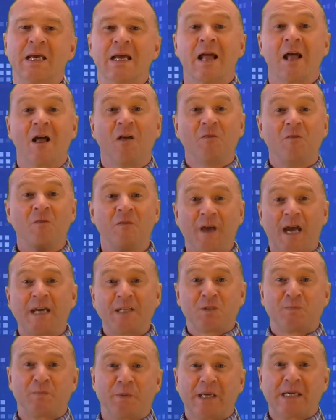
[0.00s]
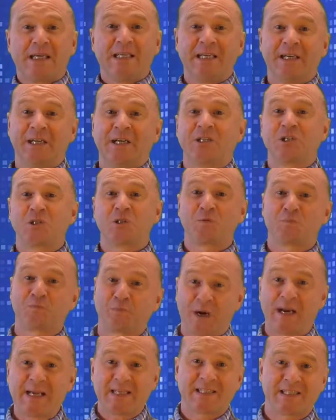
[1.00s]
And that's been an
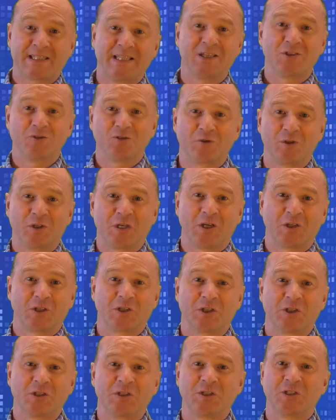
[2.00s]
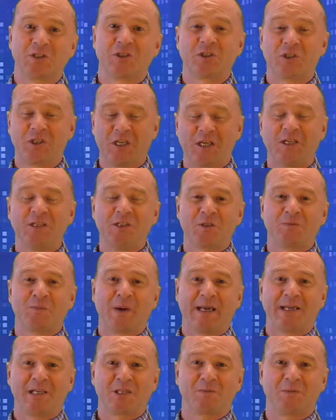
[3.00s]
express introduction to change
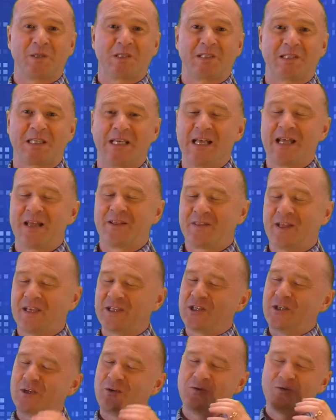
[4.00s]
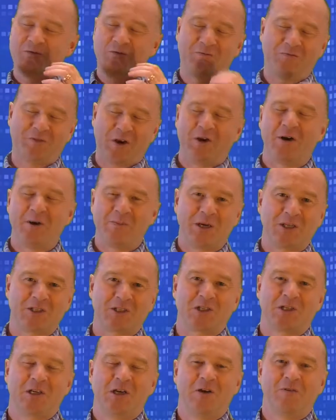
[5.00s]
management. Thank you very
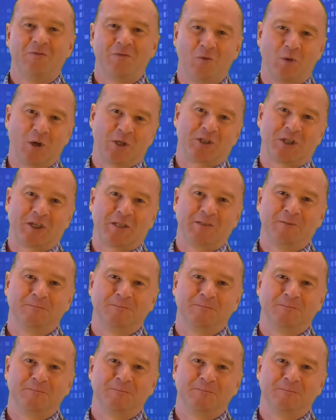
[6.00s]
much for watching.